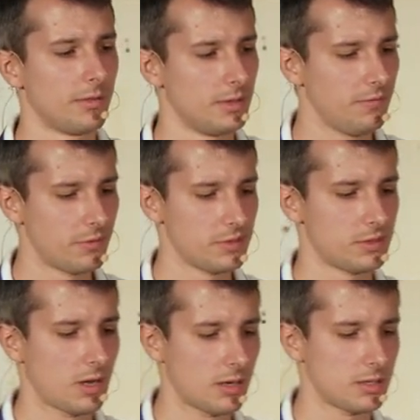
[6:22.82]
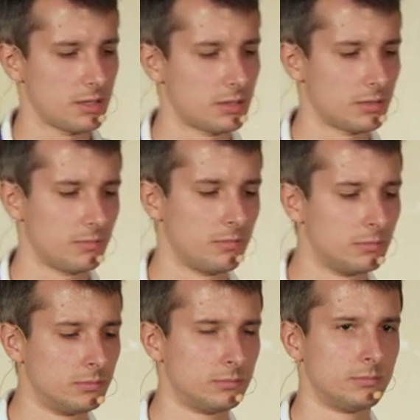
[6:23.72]
The difference started
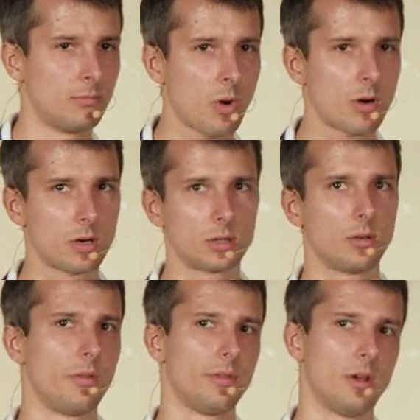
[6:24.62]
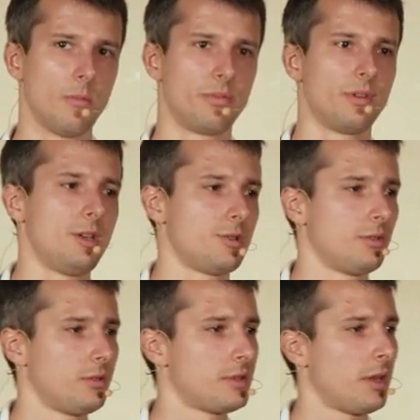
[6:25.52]
more on the
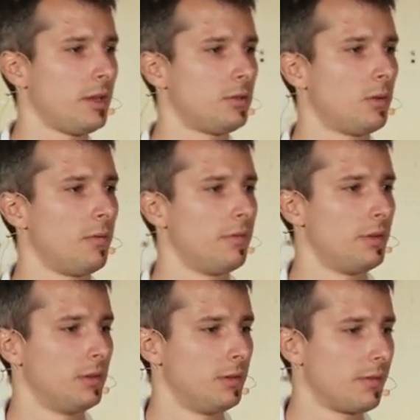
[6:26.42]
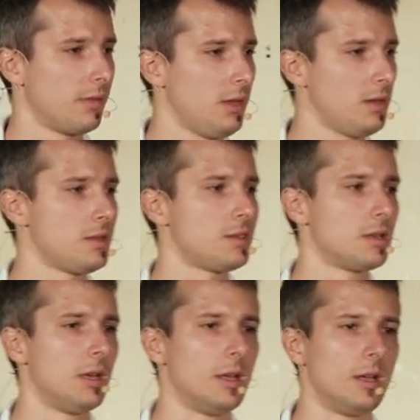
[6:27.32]
operational side of the things.
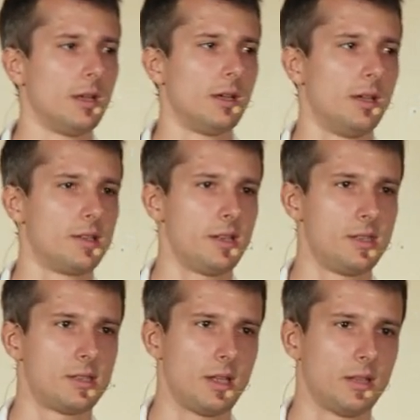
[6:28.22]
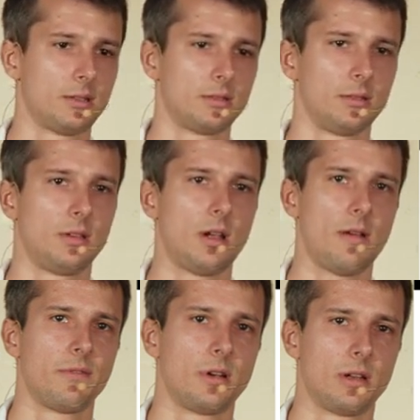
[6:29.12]
As I said,
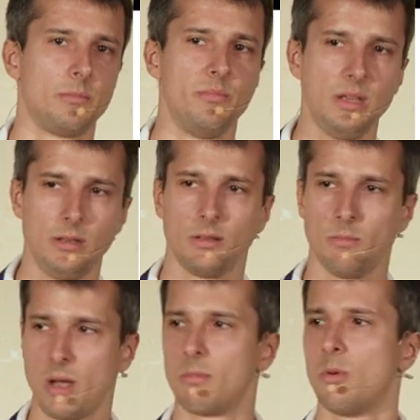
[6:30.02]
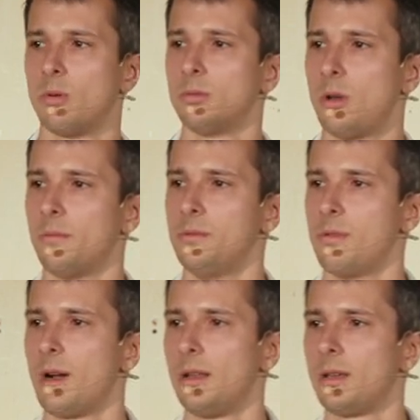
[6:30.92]
Kafka being the backbone of
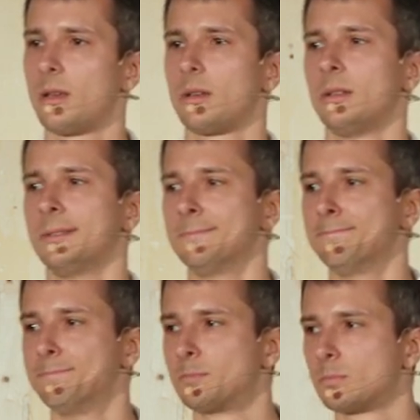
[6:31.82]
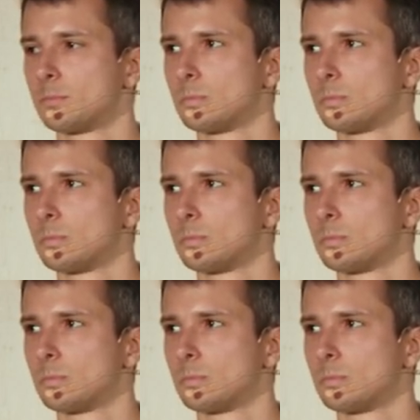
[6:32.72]
New Relic um,